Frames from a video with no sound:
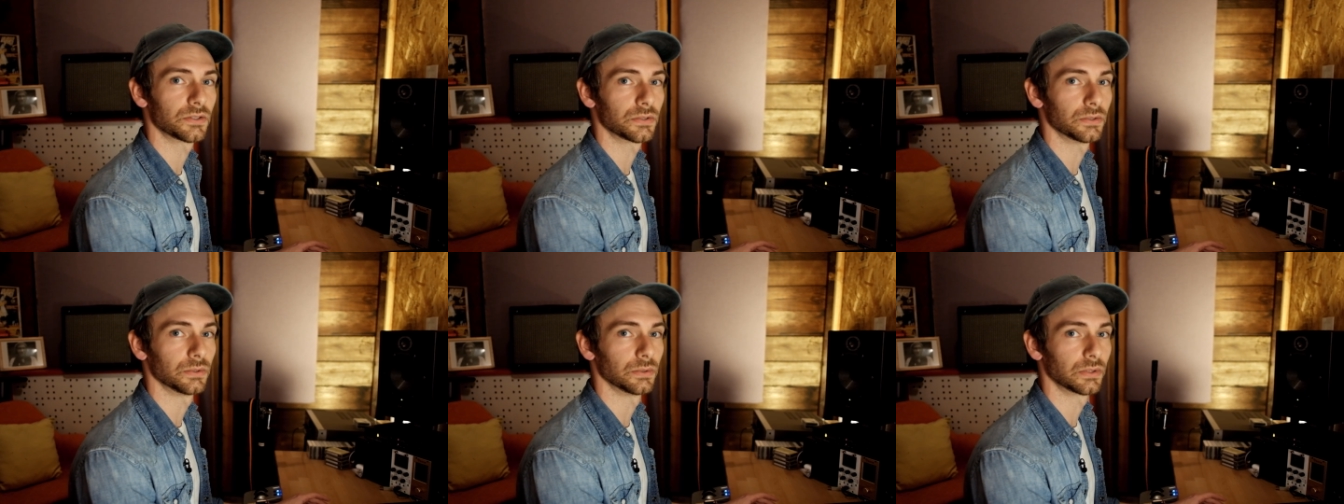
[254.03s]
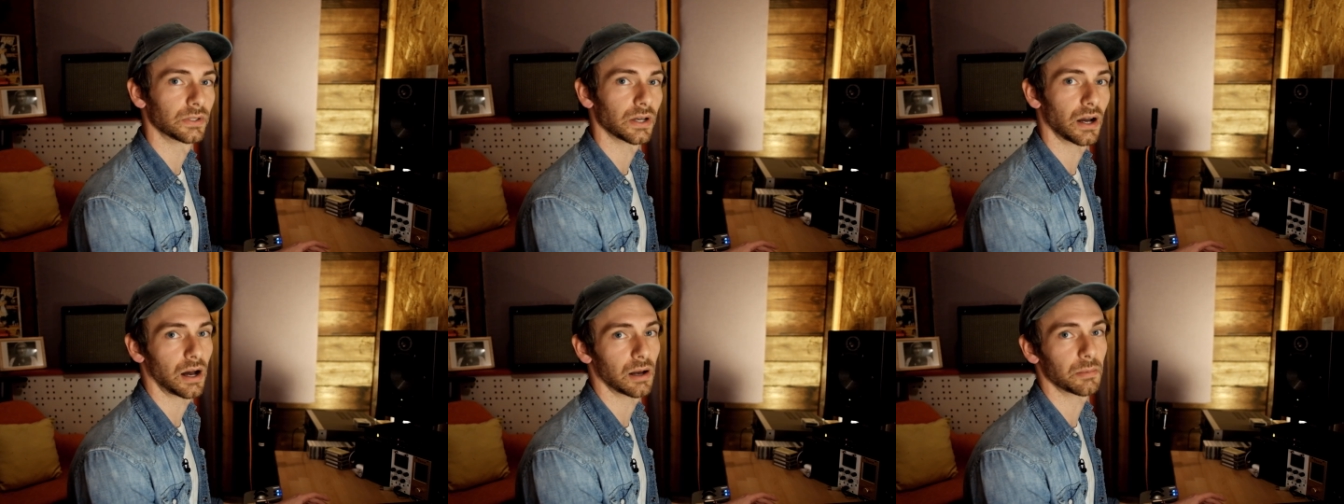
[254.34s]
to
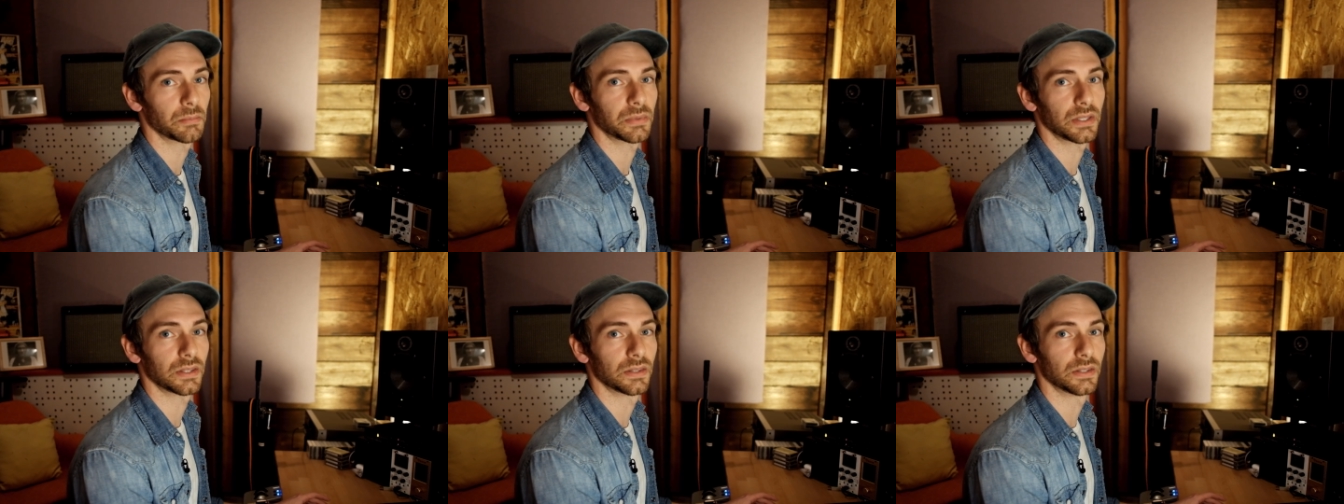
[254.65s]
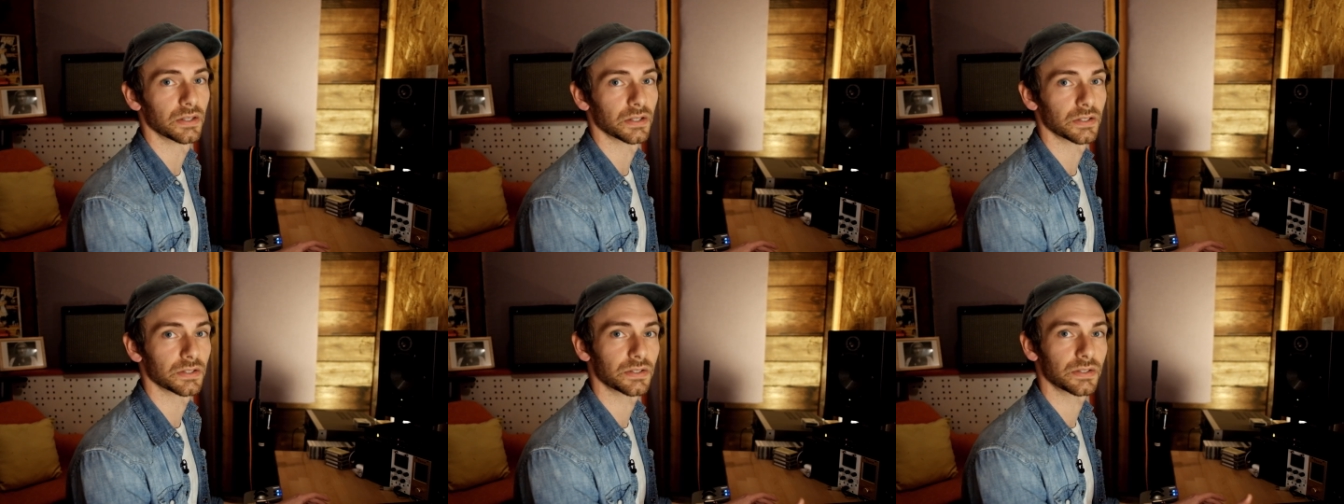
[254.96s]
copy
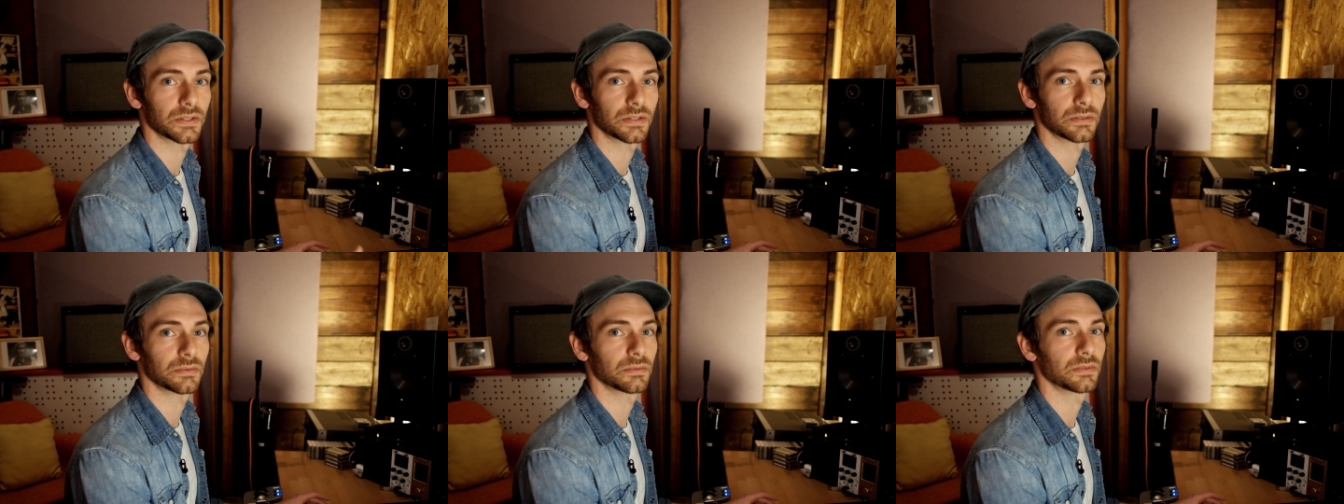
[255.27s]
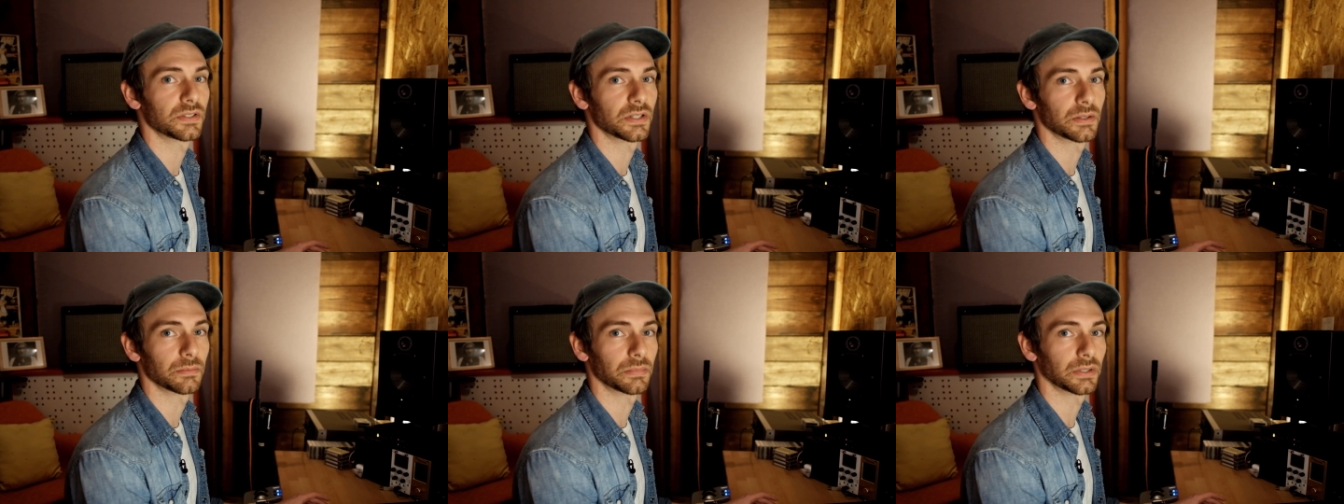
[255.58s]
this
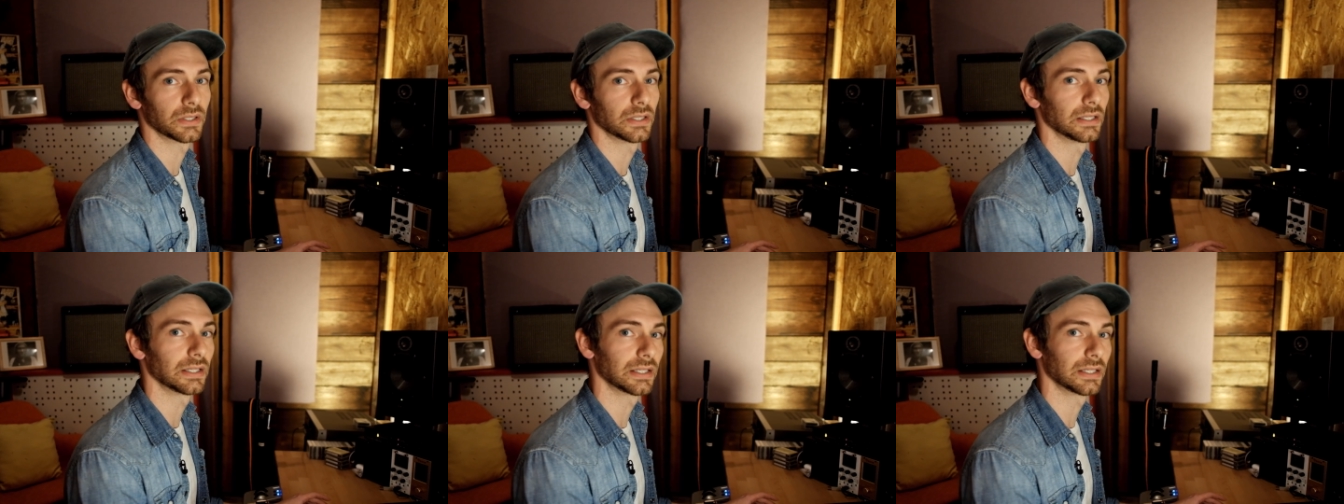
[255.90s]
template